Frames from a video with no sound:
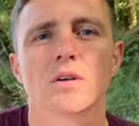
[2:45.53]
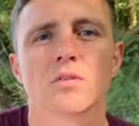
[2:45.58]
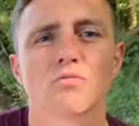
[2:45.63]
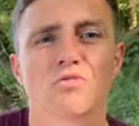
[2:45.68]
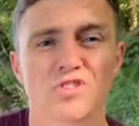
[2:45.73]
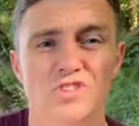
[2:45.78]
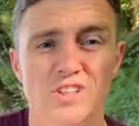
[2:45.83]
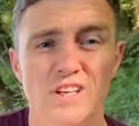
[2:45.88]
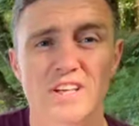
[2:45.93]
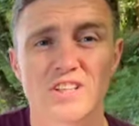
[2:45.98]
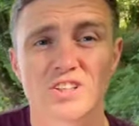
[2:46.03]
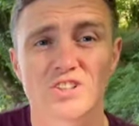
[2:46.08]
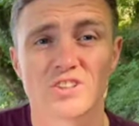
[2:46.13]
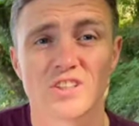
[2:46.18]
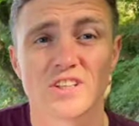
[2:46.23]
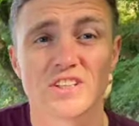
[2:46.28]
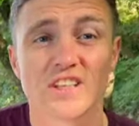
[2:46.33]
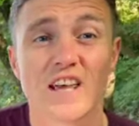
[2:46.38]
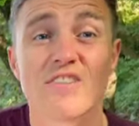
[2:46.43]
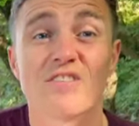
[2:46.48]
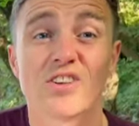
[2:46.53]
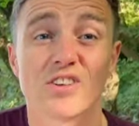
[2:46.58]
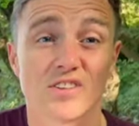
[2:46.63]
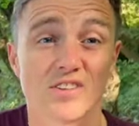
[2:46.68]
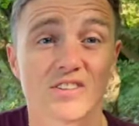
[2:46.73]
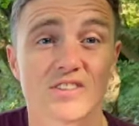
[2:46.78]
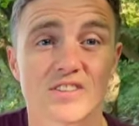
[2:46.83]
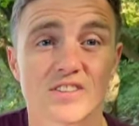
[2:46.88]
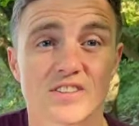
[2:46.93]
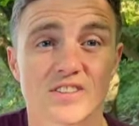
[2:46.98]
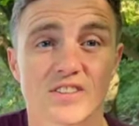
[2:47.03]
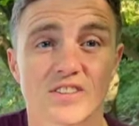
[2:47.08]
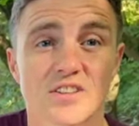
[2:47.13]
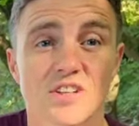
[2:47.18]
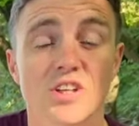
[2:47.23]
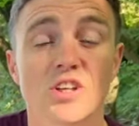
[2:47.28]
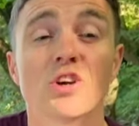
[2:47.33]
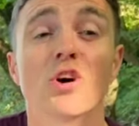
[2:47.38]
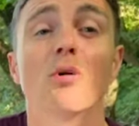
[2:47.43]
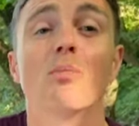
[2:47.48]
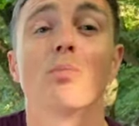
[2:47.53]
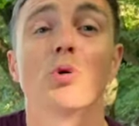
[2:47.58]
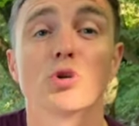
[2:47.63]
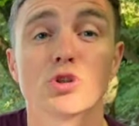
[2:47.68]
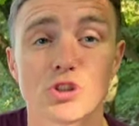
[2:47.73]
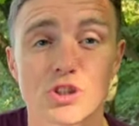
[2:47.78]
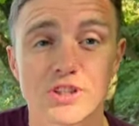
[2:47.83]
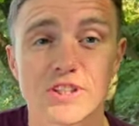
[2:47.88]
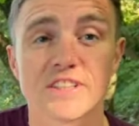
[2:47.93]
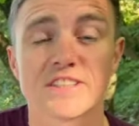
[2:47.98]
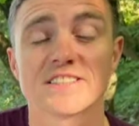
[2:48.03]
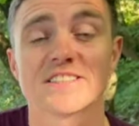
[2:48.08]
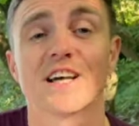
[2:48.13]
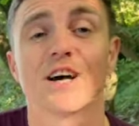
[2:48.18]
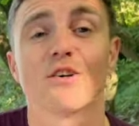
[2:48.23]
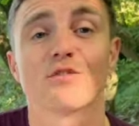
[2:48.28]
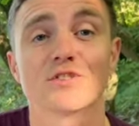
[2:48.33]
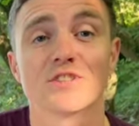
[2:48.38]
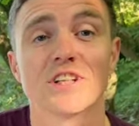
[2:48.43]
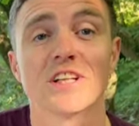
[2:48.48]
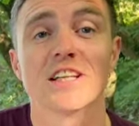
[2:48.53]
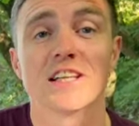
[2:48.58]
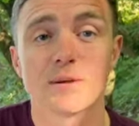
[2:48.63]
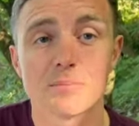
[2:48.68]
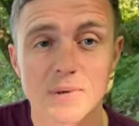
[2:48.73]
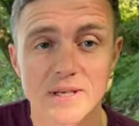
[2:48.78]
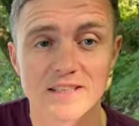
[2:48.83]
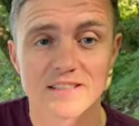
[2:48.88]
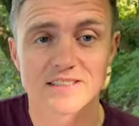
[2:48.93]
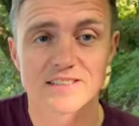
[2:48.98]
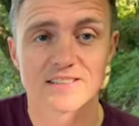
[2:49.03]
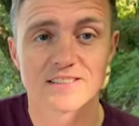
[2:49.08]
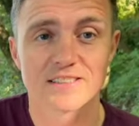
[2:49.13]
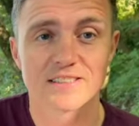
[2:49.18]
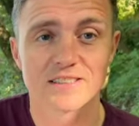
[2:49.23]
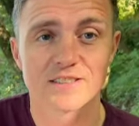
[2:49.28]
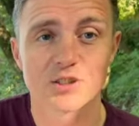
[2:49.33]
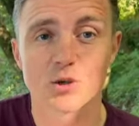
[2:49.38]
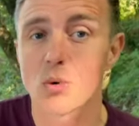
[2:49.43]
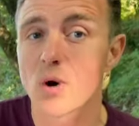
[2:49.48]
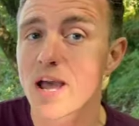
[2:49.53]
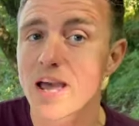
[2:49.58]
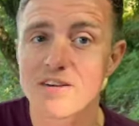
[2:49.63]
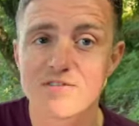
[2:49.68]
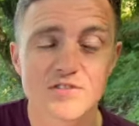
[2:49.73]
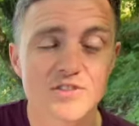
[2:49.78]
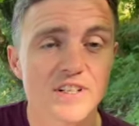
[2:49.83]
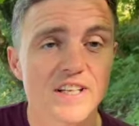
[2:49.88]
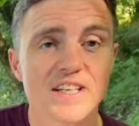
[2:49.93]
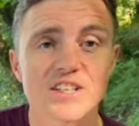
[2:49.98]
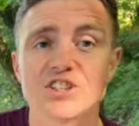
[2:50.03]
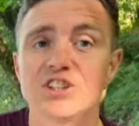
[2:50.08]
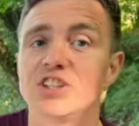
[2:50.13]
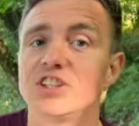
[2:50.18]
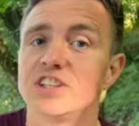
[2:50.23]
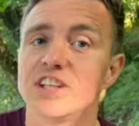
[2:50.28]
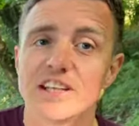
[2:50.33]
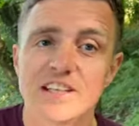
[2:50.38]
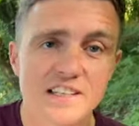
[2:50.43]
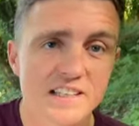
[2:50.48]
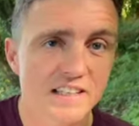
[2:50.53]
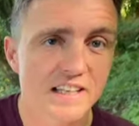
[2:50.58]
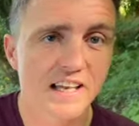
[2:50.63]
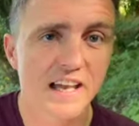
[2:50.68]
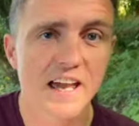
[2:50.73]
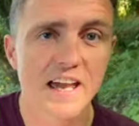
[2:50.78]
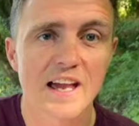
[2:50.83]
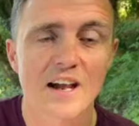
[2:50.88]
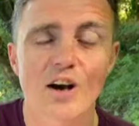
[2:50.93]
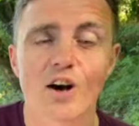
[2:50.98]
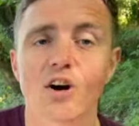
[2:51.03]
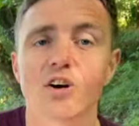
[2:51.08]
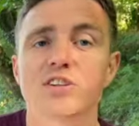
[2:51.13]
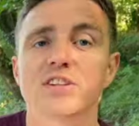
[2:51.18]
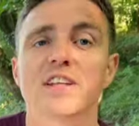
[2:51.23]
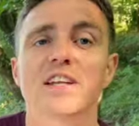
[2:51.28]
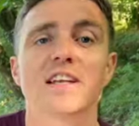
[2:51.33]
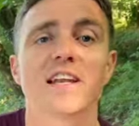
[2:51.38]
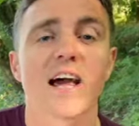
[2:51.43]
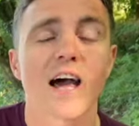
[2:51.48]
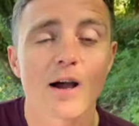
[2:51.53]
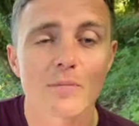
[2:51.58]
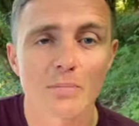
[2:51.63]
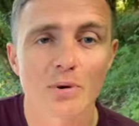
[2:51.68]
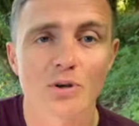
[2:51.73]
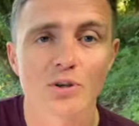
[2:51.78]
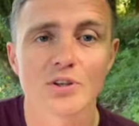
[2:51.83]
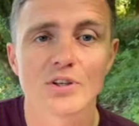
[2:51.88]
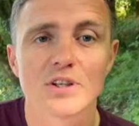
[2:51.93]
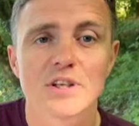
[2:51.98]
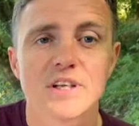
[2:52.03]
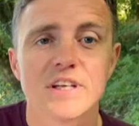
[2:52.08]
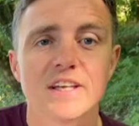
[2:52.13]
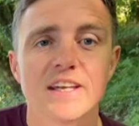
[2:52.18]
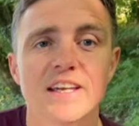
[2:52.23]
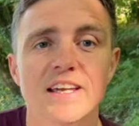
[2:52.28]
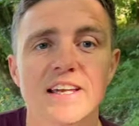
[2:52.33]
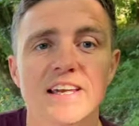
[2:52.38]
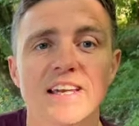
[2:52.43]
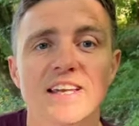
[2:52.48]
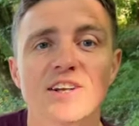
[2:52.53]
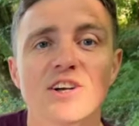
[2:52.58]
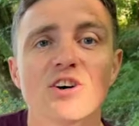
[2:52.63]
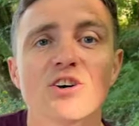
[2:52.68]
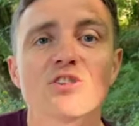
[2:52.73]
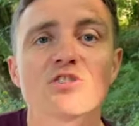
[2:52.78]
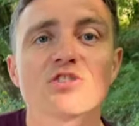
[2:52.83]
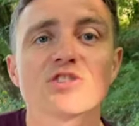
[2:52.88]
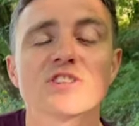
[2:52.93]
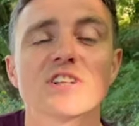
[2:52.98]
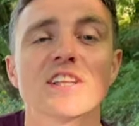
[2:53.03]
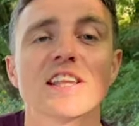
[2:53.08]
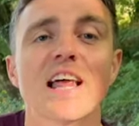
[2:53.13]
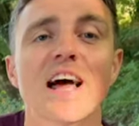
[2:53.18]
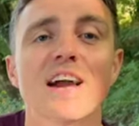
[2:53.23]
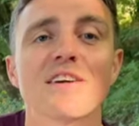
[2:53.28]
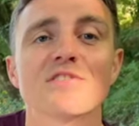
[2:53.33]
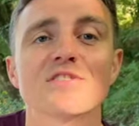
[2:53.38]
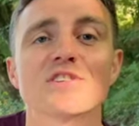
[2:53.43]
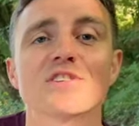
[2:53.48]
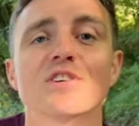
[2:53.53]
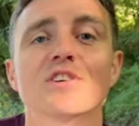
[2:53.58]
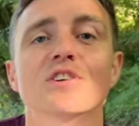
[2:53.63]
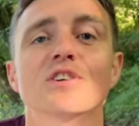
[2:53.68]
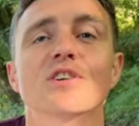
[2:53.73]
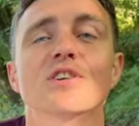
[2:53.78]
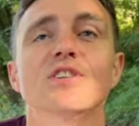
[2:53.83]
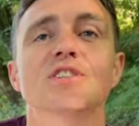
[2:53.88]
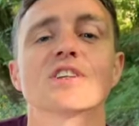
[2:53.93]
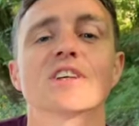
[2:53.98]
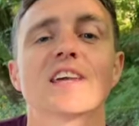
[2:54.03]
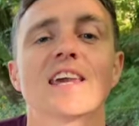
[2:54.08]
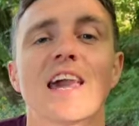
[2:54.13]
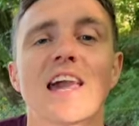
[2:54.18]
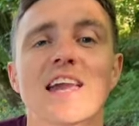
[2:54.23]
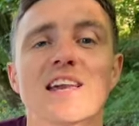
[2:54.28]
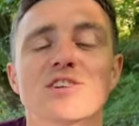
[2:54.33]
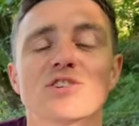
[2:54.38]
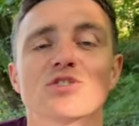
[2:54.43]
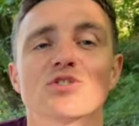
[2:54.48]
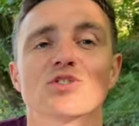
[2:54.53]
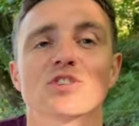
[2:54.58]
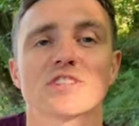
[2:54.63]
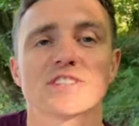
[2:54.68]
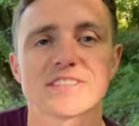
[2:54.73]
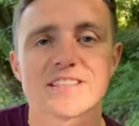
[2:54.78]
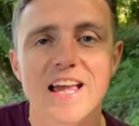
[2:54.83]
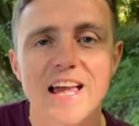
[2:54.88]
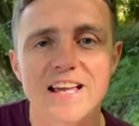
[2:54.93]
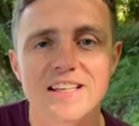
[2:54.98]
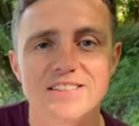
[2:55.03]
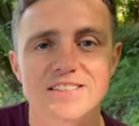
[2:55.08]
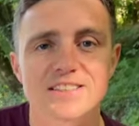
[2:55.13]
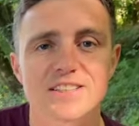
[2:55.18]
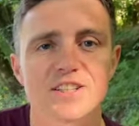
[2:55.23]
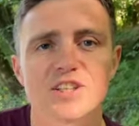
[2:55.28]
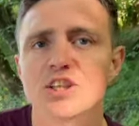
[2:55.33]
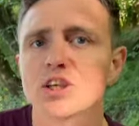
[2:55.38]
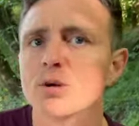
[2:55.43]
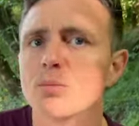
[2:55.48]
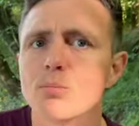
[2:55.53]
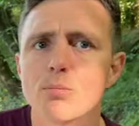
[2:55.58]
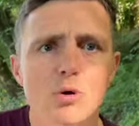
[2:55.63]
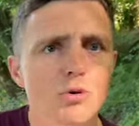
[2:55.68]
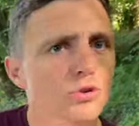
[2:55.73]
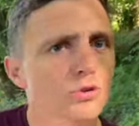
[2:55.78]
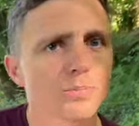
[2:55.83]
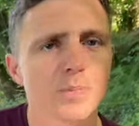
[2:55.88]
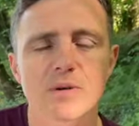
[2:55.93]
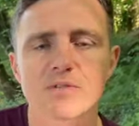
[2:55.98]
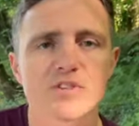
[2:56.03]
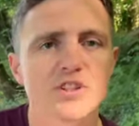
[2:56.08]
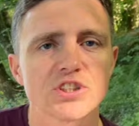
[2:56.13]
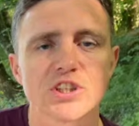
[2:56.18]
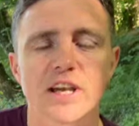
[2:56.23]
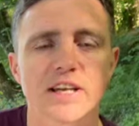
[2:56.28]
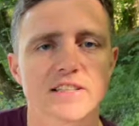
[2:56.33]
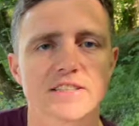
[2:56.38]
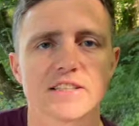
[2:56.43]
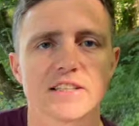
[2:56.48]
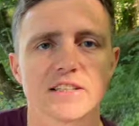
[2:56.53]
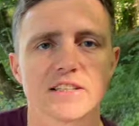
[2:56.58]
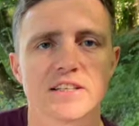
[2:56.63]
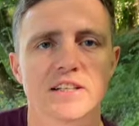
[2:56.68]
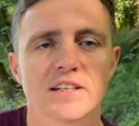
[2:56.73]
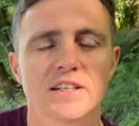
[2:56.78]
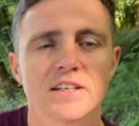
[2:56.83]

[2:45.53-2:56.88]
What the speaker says: Rejection is evidence that you're pushing yourself to the limits. So whatever it is you didn't get or didn't happen, in order to life to gain success, you must be rejected.